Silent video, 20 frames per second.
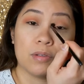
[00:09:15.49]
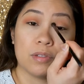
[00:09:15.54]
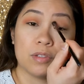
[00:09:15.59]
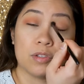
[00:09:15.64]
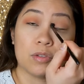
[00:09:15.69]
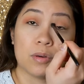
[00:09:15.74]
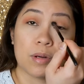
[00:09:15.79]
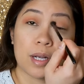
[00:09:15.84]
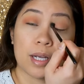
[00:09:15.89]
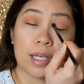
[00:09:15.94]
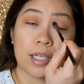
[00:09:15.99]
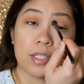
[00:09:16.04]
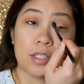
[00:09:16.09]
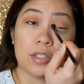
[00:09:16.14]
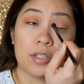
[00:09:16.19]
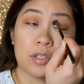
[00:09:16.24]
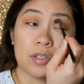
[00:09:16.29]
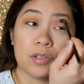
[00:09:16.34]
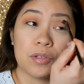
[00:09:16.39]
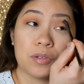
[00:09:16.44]
trying
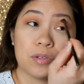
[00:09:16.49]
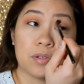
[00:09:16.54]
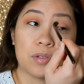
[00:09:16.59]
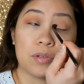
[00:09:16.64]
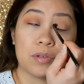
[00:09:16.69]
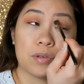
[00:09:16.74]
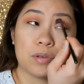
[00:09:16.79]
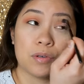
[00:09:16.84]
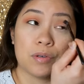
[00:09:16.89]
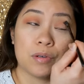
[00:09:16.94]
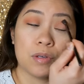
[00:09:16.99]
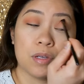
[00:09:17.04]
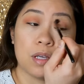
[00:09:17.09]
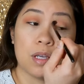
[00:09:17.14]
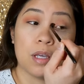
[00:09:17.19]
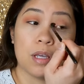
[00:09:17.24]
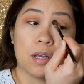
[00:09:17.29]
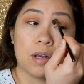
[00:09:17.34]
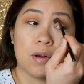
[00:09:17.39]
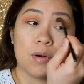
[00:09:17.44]
to
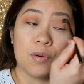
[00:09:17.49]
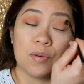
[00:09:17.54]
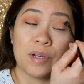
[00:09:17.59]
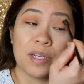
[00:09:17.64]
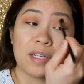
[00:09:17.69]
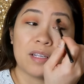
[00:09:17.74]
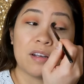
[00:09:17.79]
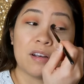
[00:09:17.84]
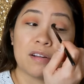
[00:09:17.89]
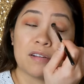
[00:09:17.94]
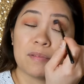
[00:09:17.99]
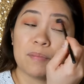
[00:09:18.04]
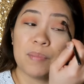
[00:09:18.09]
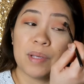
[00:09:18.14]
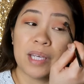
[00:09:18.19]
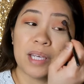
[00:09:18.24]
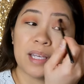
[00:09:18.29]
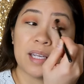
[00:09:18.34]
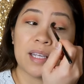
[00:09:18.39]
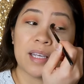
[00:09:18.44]
hone in on
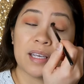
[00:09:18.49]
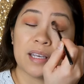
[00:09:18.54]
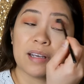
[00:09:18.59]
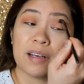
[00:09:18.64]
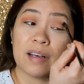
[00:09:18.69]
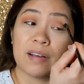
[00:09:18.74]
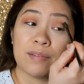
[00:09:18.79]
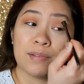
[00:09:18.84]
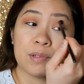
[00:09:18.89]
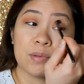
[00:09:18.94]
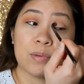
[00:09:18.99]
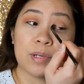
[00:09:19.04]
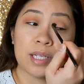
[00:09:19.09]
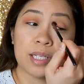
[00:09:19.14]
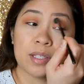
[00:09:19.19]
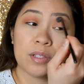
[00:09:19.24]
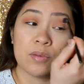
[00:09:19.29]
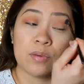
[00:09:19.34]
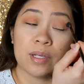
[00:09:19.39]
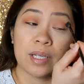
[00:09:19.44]
beginning of
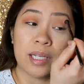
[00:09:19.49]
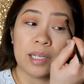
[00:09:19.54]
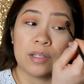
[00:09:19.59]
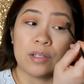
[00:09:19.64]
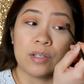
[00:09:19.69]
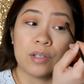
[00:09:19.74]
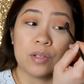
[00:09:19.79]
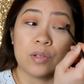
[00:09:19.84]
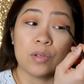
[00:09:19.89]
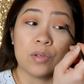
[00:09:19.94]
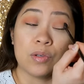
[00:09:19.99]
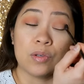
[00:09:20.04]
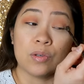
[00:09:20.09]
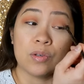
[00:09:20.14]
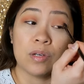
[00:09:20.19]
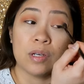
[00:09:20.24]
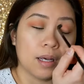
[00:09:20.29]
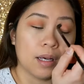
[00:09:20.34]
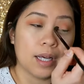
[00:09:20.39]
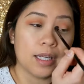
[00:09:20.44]
2022.
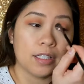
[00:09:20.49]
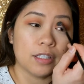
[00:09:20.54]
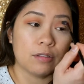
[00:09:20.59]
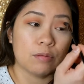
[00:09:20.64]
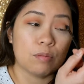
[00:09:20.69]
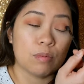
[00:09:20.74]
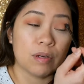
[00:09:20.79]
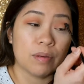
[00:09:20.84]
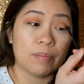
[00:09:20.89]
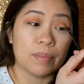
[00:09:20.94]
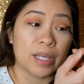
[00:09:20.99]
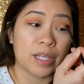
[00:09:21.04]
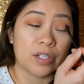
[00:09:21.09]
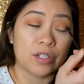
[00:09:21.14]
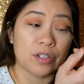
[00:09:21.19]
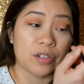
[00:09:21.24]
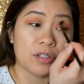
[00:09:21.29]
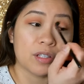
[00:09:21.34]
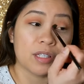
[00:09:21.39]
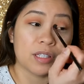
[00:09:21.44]
I just want to make
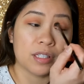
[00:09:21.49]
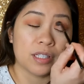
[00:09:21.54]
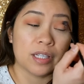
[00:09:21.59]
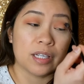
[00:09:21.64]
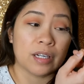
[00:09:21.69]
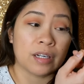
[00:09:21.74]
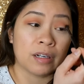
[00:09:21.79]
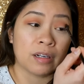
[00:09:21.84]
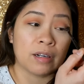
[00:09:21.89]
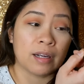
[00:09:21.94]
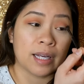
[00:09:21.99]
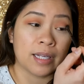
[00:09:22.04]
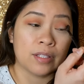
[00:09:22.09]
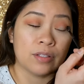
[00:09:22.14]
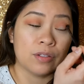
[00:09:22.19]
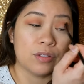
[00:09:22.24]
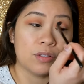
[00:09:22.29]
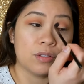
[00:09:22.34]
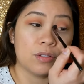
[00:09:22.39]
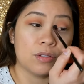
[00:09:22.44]
sure this year I
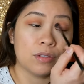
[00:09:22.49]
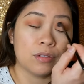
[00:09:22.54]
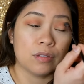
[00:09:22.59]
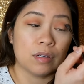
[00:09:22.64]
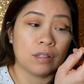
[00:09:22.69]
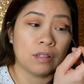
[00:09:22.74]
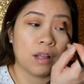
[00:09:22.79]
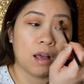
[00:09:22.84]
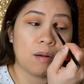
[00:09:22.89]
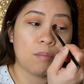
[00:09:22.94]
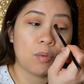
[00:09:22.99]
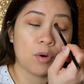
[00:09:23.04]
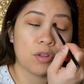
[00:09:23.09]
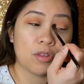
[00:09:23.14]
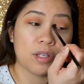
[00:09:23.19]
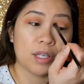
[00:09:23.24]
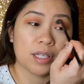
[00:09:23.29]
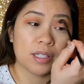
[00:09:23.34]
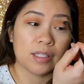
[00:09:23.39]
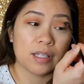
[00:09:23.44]
do a lot more
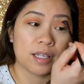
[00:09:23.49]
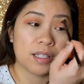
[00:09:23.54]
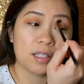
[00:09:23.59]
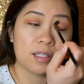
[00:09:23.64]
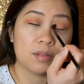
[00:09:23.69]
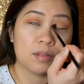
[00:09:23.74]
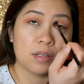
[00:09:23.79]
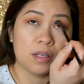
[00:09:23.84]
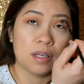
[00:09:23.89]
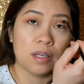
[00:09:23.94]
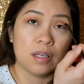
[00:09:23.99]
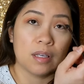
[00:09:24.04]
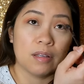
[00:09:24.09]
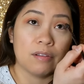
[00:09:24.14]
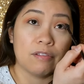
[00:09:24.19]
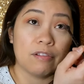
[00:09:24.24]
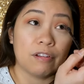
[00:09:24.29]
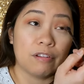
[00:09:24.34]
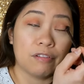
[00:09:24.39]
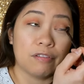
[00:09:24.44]
things that's
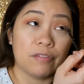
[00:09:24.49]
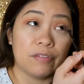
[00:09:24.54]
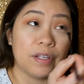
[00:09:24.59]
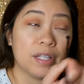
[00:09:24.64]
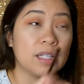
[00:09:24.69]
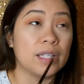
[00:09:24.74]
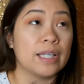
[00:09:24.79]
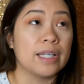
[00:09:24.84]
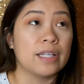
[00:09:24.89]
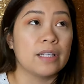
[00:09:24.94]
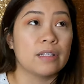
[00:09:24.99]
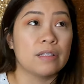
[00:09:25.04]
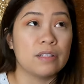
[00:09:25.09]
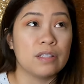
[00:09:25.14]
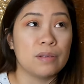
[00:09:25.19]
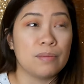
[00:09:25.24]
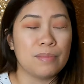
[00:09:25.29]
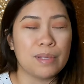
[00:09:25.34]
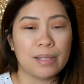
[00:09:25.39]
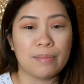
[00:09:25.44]
fulfilling
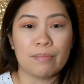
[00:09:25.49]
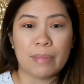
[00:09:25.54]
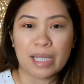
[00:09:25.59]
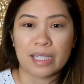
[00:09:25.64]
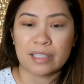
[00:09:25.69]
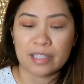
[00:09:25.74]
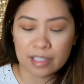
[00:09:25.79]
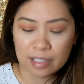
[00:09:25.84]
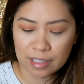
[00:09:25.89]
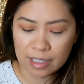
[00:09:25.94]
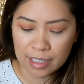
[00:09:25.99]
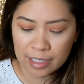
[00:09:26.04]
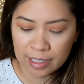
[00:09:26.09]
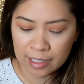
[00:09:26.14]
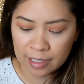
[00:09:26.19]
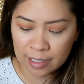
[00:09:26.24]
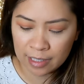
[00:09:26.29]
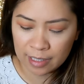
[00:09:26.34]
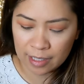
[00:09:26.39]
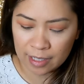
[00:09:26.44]
to me
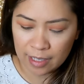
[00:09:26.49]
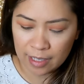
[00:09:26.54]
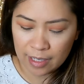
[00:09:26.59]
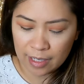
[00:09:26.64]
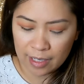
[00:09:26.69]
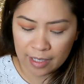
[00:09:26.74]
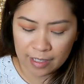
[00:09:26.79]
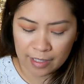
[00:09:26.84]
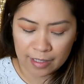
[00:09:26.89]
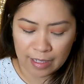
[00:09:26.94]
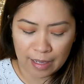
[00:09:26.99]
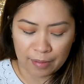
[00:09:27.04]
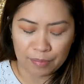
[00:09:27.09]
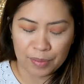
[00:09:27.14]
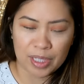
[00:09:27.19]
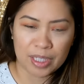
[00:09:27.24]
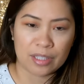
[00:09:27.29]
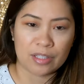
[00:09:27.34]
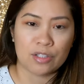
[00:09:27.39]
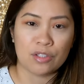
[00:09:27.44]
mentally. And that
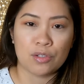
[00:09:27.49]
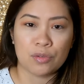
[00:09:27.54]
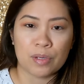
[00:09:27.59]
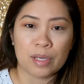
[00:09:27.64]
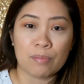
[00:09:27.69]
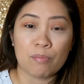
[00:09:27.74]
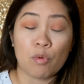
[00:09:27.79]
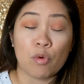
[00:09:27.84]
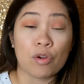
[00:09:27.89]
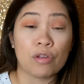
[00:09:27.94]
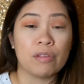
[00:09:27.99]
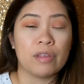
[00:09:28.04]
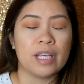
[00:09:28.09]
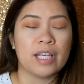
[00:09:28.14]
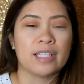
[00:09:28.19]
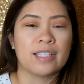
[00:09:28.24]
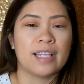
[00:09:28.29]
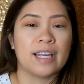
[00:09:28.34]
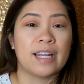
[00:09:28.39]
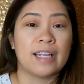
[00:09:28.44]
means doing more
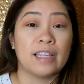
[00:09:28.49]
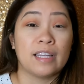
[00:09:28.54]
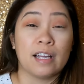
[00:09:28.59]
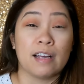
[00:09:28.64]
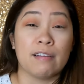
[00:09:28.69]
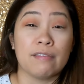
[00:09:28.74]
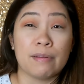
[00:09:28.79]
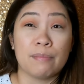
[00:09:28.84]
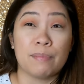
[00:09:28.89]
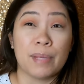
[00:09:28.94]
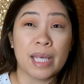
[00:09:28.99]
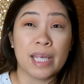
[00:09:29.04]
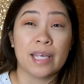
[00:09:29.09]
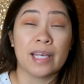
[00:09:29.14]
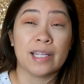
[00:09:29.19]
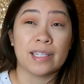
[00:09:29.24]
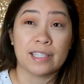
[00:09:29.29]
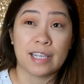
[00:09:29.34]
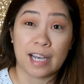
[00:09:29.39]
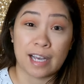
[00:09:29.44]
things that I love and
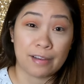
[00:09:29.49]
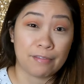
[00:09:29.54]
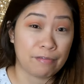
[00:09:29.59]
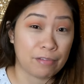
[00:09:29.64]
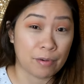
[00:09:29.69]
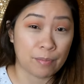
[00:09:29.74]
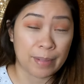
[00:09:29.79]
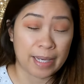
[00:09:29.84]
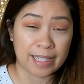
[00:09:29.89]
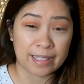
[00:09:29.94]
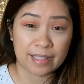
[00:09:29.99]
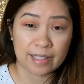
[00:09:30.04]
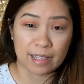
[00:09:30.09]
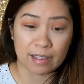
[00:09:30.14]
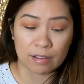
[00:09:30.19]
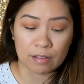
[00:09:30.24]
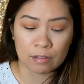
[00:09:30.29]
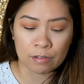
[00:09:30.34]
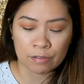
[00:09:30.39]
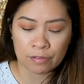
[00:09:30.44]
making time for
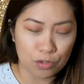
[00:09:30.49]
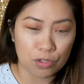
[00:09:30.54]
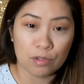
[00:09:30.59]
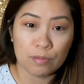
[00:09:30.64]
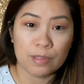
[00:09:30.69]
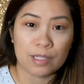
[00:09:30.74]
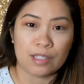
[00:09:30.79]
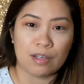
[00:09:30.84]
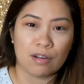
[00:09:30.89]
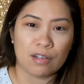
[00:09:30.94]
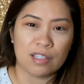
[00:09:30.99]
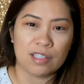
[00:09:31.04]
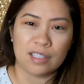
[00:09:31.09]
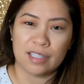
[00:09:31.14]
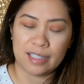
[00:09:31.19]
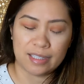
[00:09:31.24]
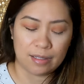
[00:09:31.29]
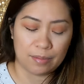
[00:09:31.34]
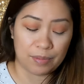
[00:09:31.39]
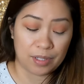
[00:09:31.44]
myself. YouTube is
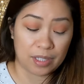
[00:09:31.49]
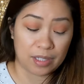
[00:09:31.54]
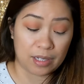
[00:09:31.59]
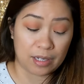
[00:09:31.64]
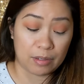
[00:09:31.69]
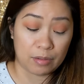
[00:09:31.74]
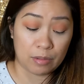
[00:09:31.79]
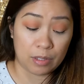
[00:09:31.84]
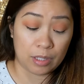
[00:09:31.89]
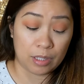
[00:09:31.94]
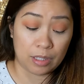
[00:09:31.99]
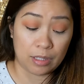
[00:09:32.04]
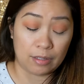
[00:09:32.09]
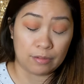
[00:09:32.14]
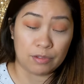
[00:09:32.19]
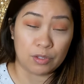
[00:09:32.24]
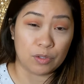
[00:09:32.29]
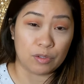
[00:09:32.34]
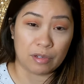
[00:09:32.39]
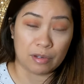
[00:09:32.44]
honestly something that I really
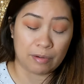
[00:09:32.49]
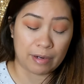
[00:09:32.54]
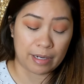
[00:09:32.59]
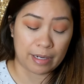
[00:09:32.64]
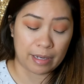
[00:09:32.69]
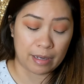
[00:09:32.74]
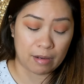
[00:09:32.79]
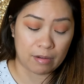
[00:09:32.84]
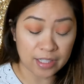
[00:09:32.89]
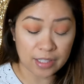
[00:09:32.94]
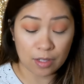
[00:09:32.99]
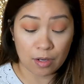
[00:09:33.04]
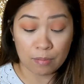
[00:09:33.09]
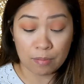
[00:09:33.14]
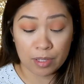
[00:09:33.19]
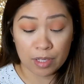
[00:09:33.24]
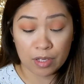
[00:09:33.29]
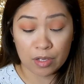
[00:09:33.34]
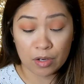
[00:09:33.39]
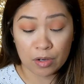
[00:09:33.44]
love doing right now. So I'm
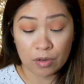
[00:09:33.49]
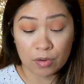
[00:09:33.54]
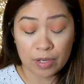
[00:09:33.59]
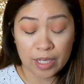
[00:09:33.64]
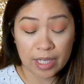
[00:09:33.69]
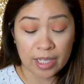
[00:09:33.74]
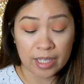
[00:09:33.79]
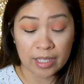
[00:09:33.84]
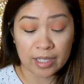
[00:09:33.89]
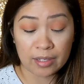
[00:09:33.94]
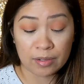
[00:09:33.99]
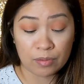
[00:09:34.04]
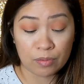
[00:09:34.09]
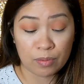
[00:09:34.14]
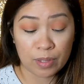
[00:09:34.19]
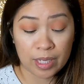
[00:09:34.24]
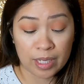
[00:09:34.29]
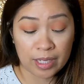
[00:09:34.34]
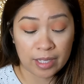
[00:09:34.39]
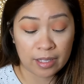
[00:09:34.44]
going to go in
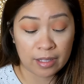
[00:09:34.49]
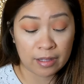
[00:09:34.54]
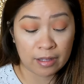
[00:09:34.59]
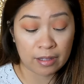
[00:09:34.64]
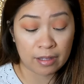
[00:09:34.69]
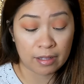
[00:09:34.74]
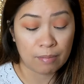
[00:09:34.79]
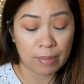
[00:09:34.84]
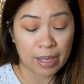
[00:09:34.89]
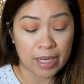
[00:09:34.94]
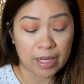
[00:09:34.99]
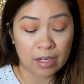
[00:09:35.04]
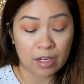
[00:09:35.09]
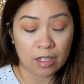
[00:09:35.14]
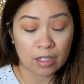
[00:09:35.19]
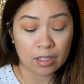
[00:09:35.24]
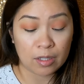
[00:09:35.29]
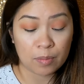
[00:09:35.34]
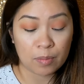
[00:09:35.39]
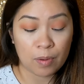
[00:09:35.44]
with my
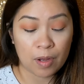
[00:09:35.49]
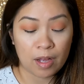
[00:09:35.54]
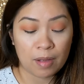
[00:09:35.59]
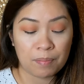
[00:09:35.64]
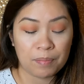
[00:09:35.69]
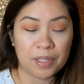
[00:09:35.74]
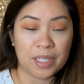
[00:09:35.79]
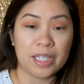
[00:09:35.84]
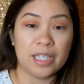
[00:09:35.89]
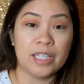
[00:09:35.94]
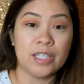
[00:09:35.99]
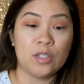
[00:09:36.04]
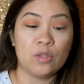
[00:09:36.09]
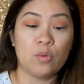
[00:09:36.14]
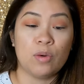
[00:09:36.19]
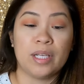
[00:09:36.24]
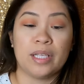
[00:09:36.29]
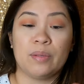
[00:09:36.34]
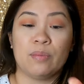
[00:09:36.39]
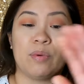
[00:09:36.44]
ColourPop
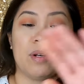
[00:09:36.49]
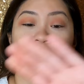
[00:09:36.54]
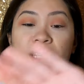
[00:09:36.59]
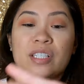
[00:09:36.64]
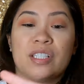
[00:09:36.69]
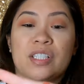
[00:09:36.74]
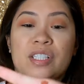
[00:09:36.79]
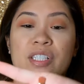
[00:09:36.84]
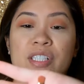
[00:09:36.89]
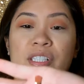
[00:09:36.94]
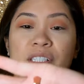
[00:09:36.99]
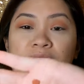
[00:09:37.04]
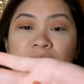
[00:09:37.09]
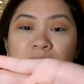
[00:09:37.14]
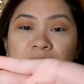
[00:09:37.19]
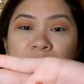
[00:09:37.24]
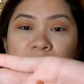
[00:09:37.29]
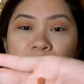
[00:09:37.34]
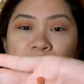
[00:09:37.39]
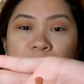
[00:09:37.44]
E20 brush.
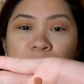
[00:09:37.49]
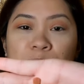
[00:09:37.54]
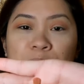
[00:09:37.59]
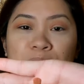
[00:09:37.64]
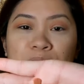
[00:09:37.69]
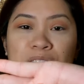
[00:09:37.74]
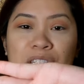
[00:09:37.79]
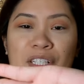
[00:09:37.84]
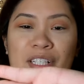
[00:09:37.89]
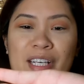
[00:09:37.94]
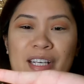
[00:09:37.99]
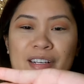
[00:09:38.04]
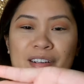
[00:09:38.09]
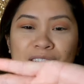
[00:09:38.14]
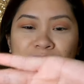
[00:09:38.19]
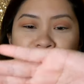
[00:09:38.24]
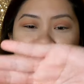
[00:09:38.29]
I already put the shade on